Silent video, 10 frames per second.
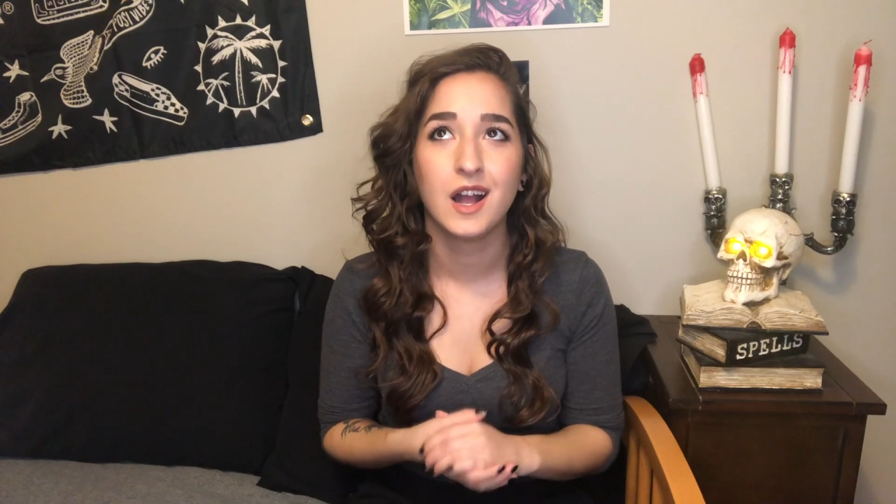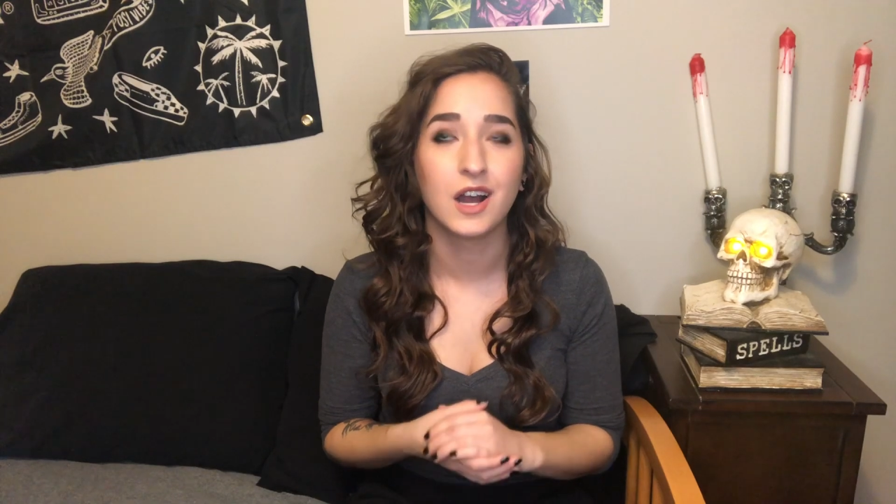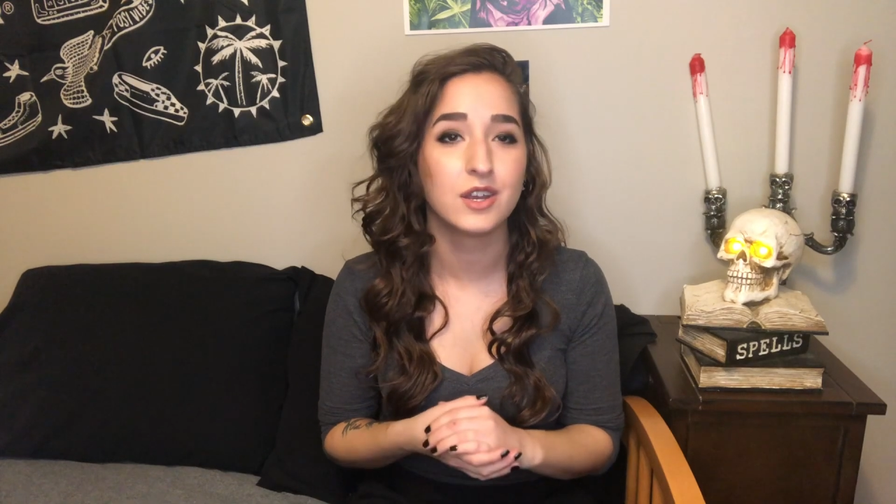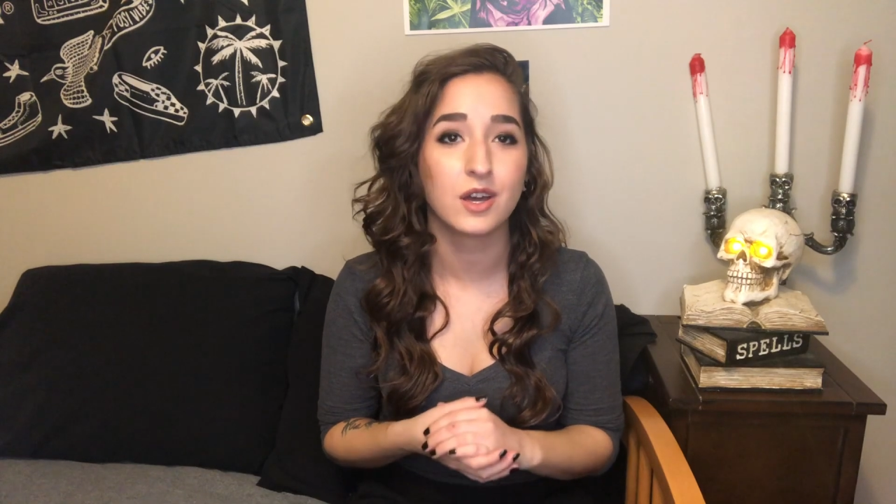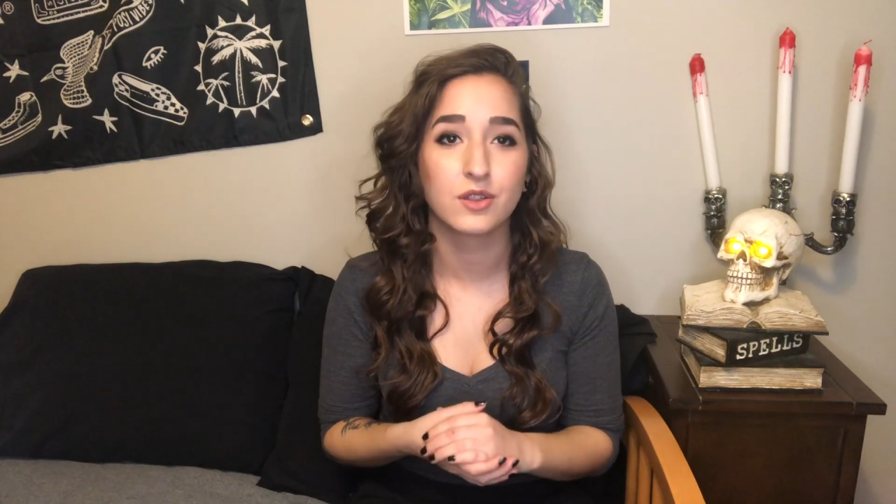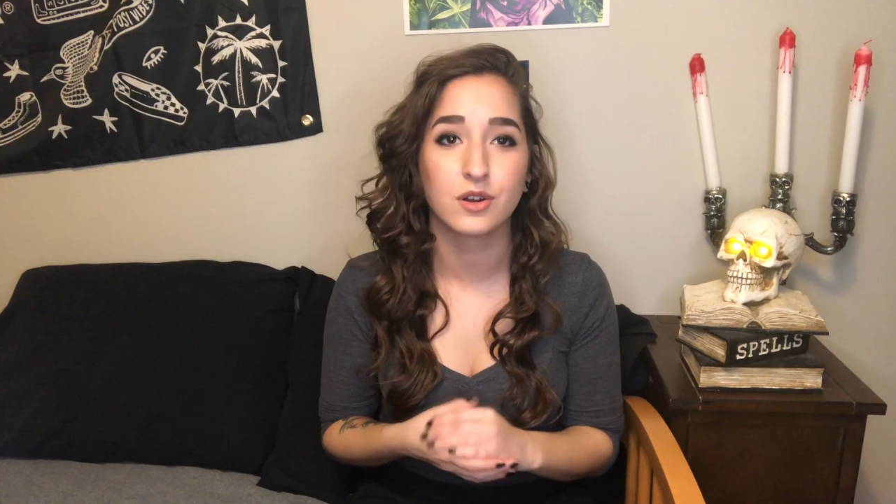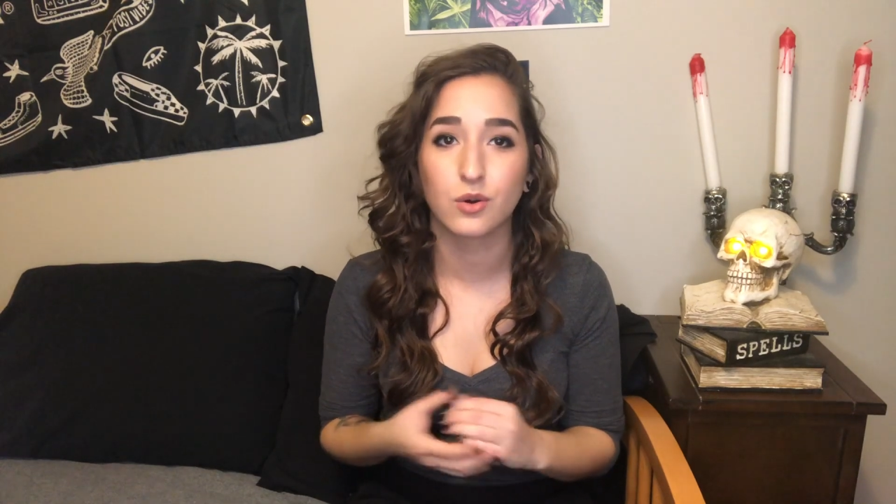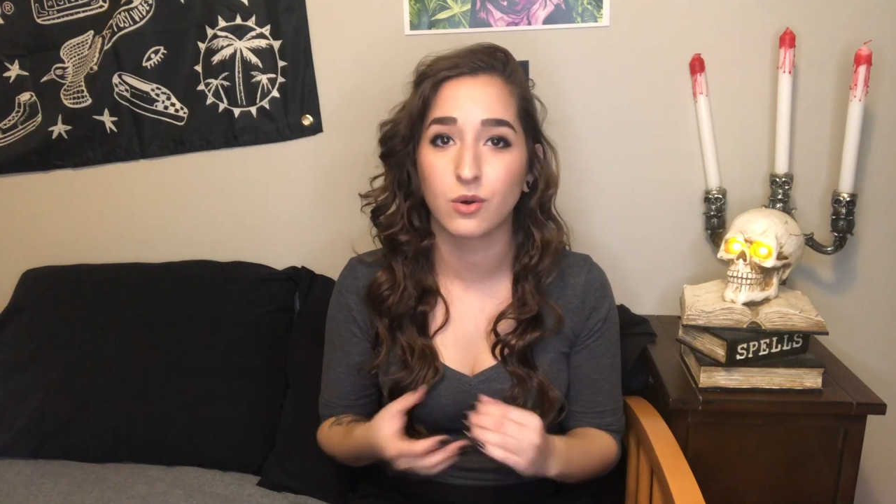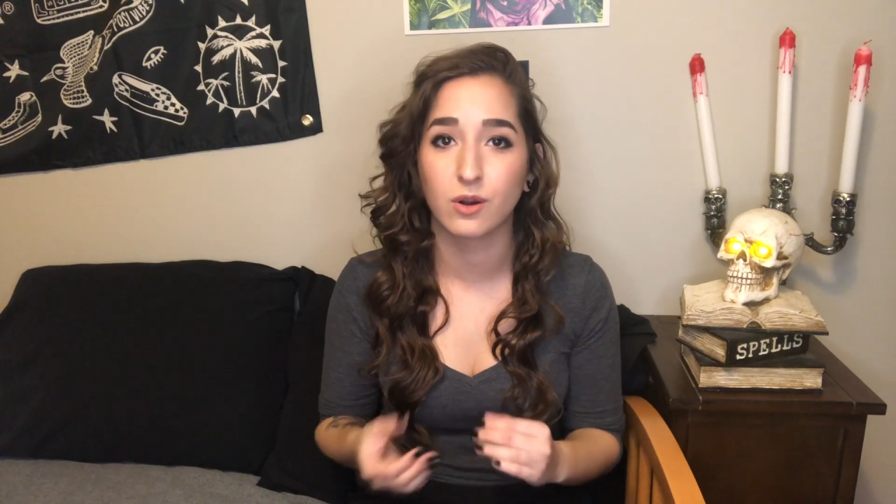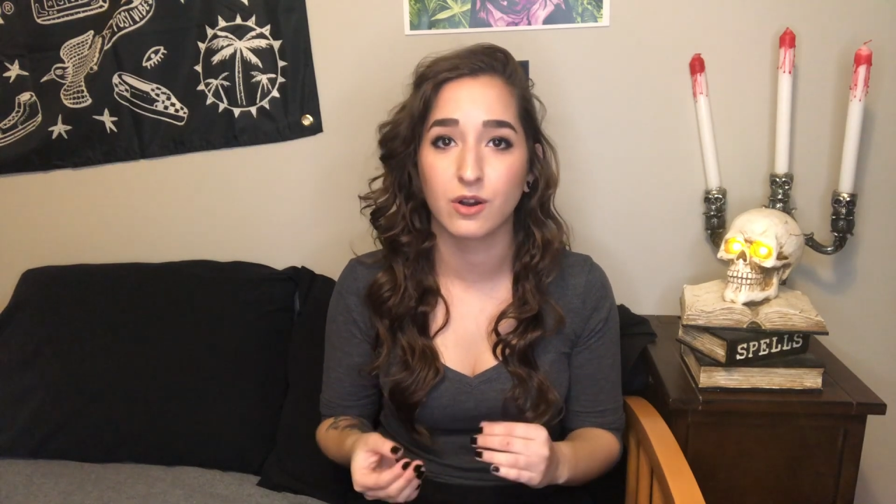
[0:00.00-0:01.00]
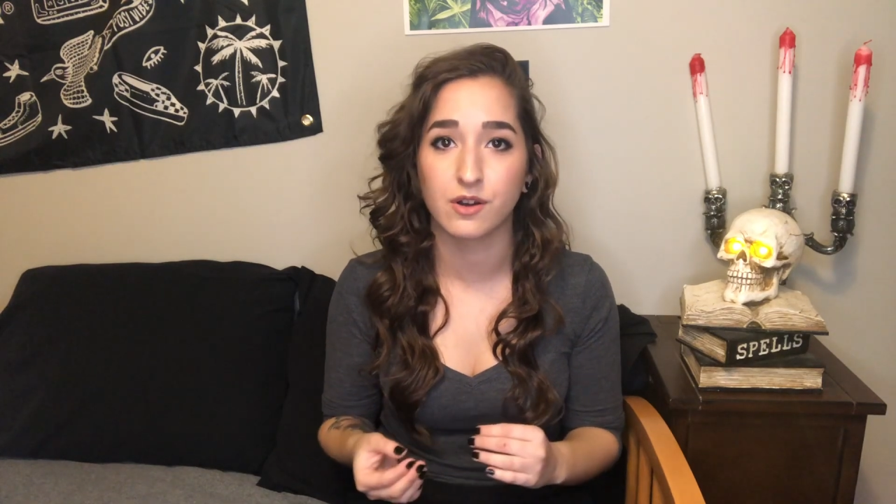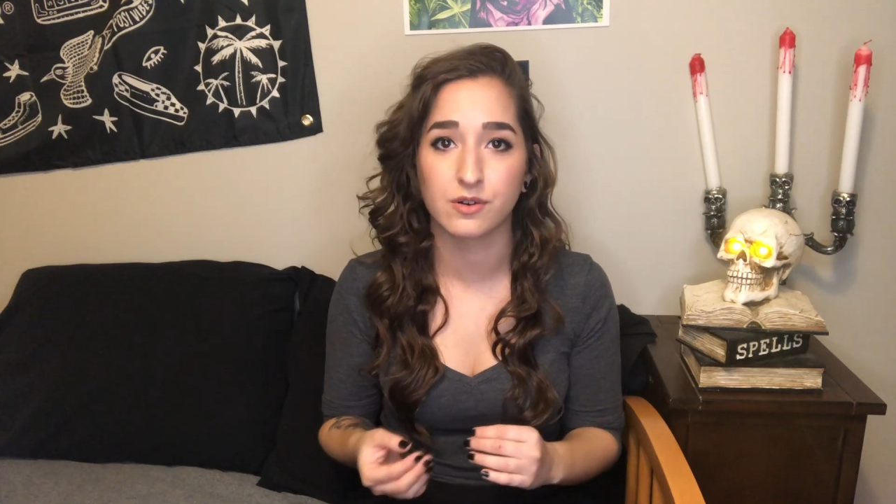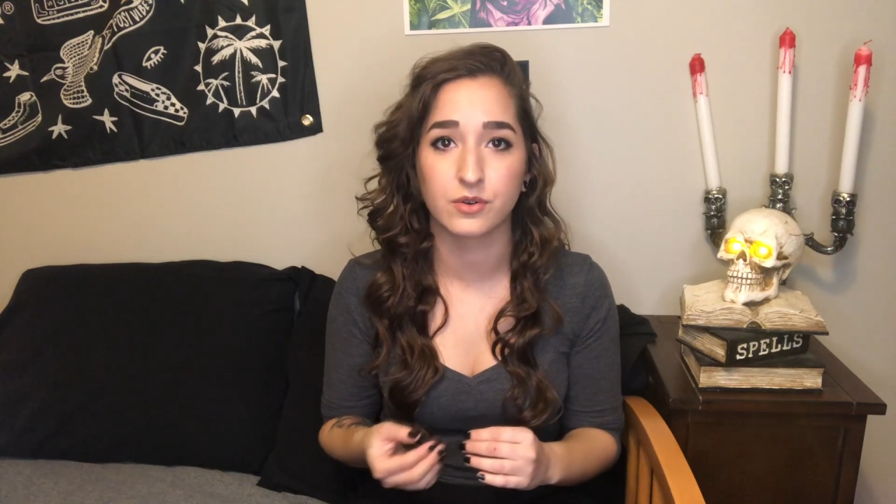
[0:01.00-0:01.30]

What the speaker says: another horror